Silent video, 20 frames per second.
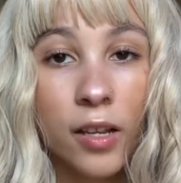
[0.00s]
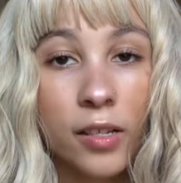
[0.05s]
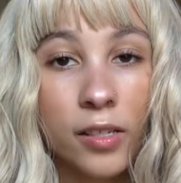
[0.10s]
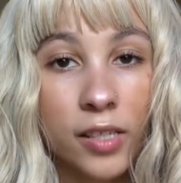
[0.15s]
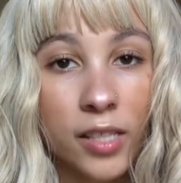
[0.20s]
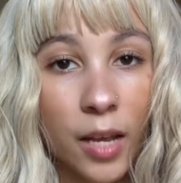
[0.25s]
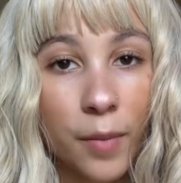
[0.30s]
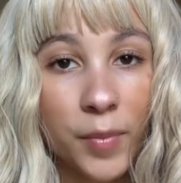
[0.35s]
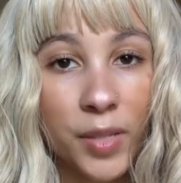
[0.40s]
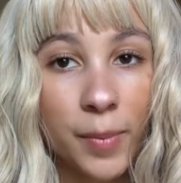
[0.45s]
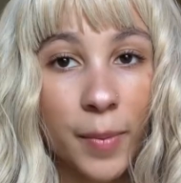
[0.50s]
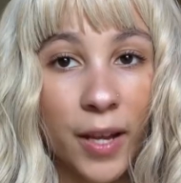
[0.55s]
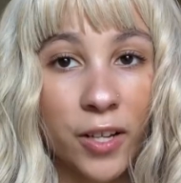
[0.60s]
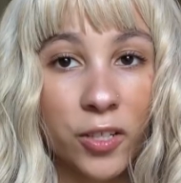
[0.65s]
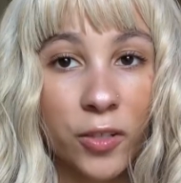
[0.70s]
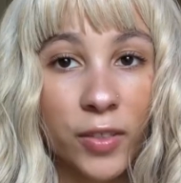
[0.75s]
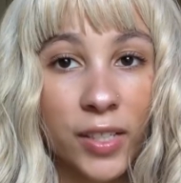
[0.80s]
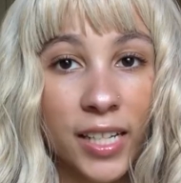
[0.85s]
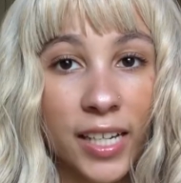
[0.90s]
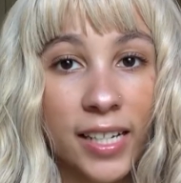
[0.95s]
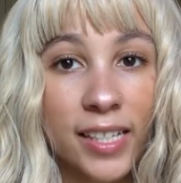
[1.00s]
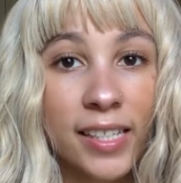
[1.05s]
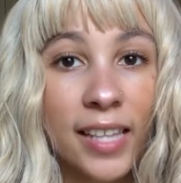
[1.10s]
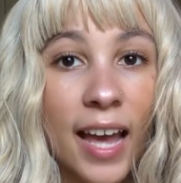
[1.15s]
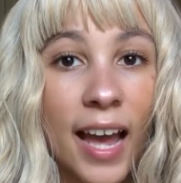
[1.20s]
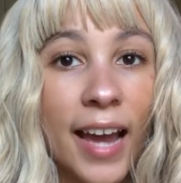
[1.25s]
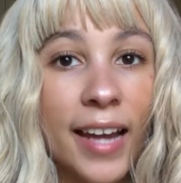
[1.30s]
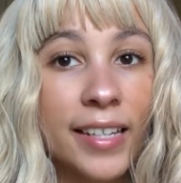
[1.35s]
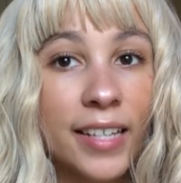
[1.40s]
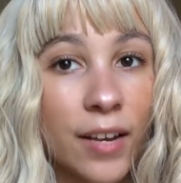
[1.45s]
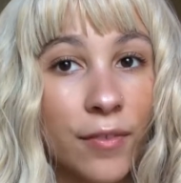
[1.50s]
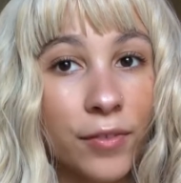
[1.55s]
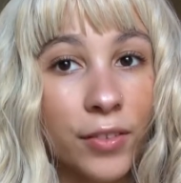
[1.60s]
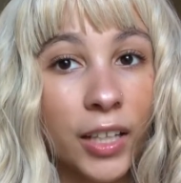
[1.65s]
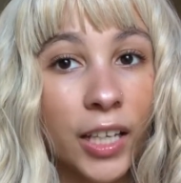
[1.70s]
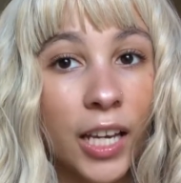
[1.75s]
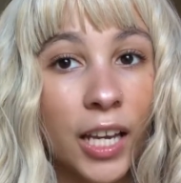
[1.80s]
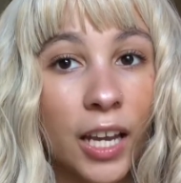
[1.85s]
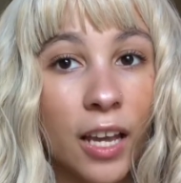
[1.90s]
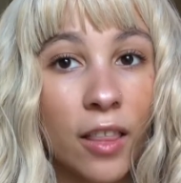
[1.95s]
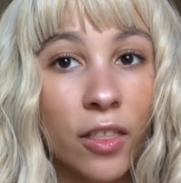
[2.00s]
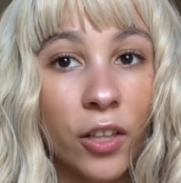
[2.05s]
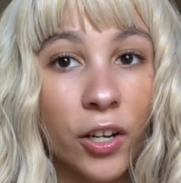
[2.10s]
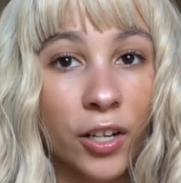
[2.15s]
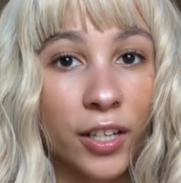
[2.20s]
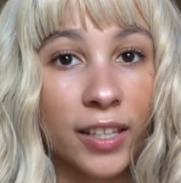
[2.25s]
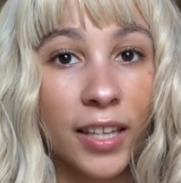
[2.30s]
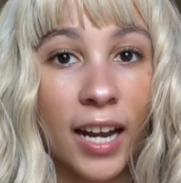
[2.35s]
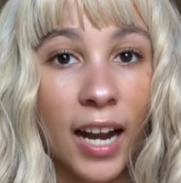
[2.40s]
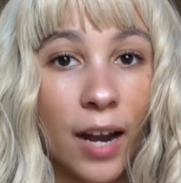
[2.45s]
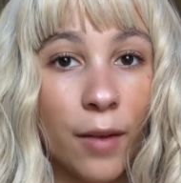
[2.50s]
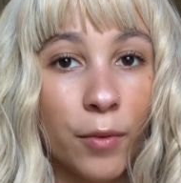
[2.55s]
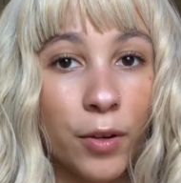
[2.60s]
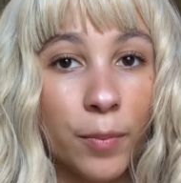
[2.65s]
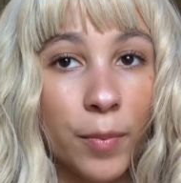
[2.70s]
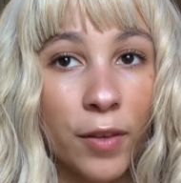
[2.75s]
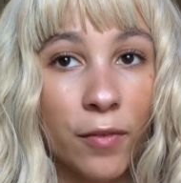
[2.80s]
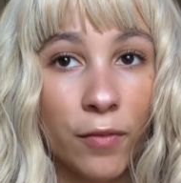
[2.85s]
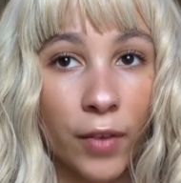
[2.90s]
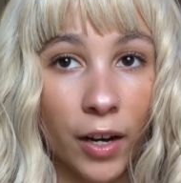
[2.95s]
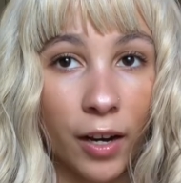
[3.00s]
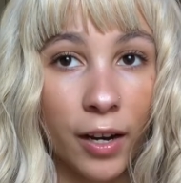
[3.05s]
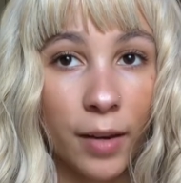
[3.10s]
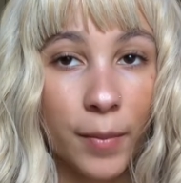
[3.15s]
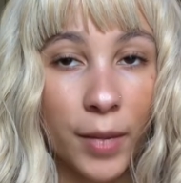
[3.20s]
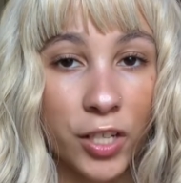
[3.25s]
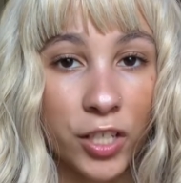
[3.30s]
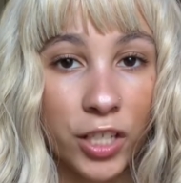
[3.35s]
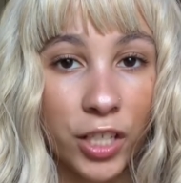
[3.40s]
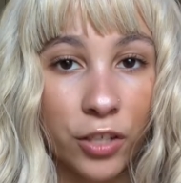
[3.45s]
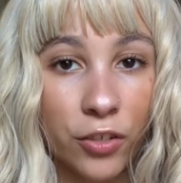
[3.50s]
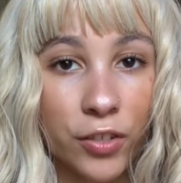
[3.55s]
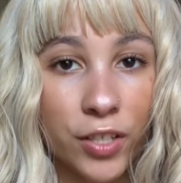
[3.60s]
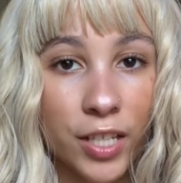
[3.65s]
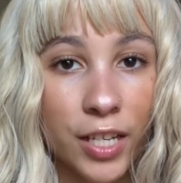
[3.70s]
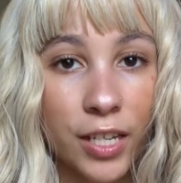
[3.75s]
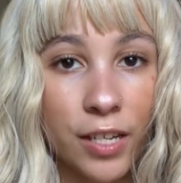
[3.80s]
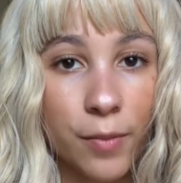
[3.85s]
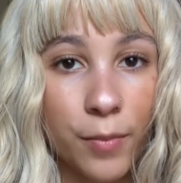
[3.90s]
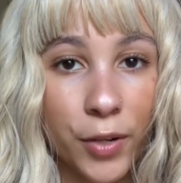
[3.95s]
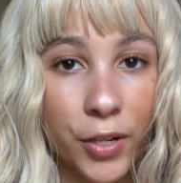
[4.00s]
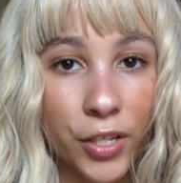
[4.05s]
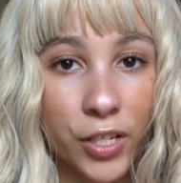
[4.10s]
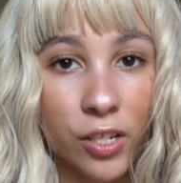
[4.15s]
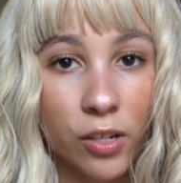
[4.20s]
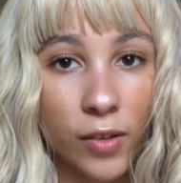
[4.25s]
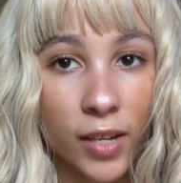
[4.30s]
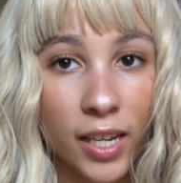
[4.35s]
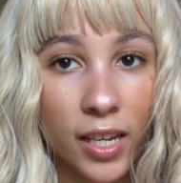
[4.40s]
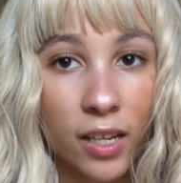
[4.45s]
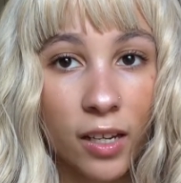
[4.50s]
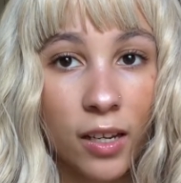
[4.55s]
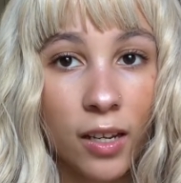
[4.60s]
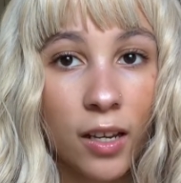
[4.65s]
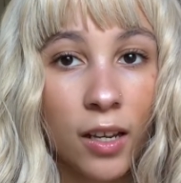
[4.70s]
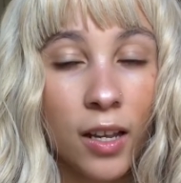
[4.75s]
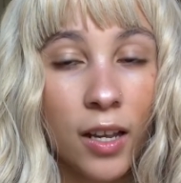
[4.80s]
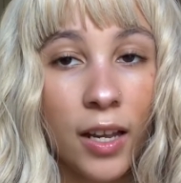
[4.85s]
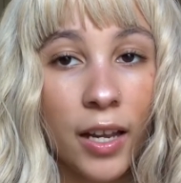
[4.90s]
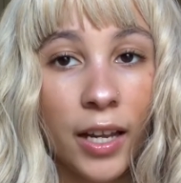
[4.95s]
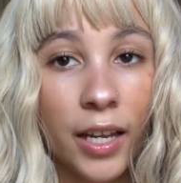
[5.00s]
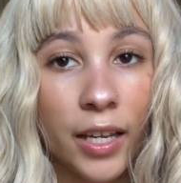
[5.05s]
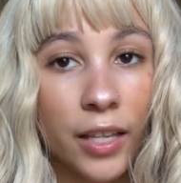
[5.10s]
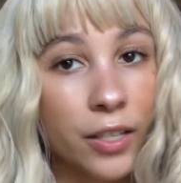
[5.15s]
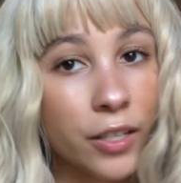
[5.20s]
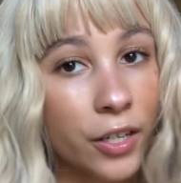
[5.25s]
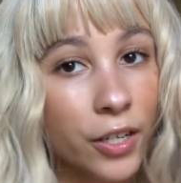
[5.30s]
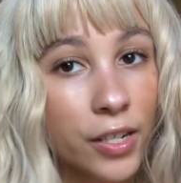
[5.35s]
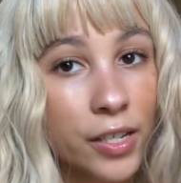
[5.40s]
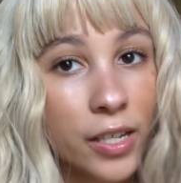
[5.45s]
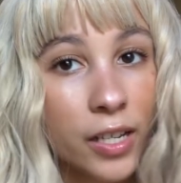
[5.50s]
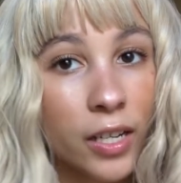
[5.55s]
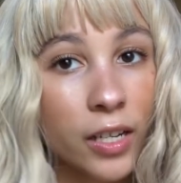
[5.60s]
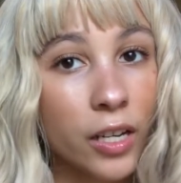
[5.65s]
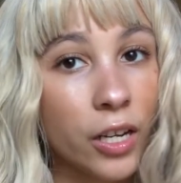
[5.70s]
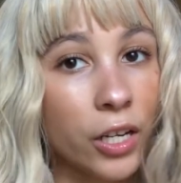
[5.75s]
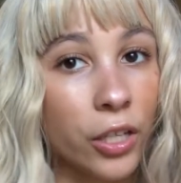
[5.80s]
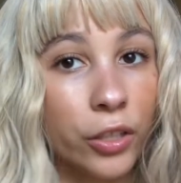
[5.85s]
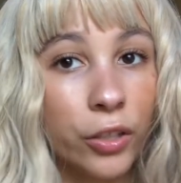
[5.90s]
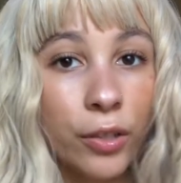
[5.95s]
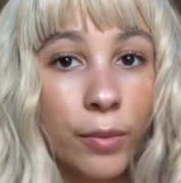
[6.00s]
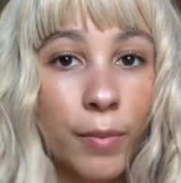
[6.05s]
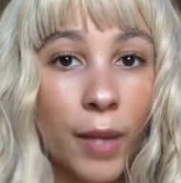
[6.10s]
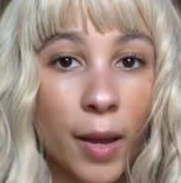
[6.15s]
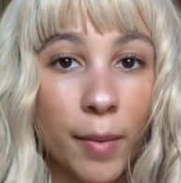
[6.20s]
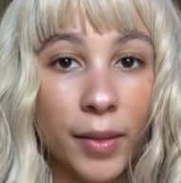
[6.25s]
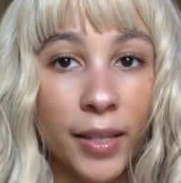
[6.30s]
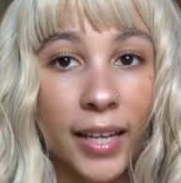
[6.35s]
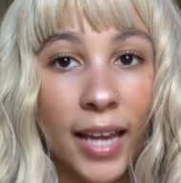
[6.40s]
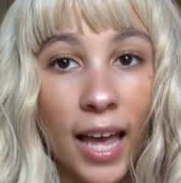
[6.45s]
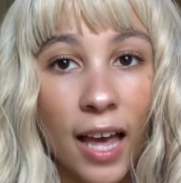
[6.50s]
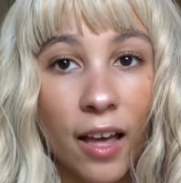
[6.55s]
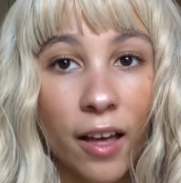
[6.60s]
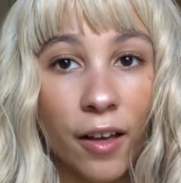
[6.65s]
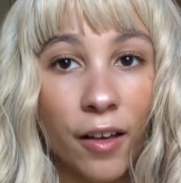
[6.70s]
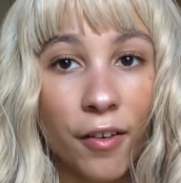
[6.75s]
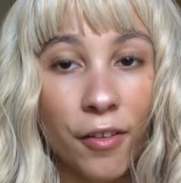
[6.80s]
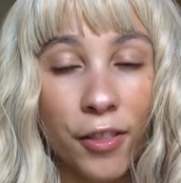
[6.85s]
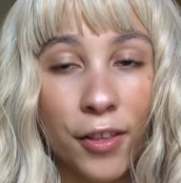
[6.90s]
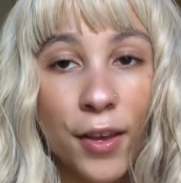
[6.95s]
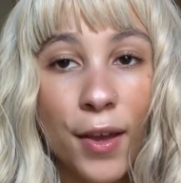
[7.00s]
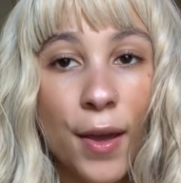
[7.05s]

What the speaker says: Some specialties that I definitely learned that I would be very much interested in pursuing in nursing include public health.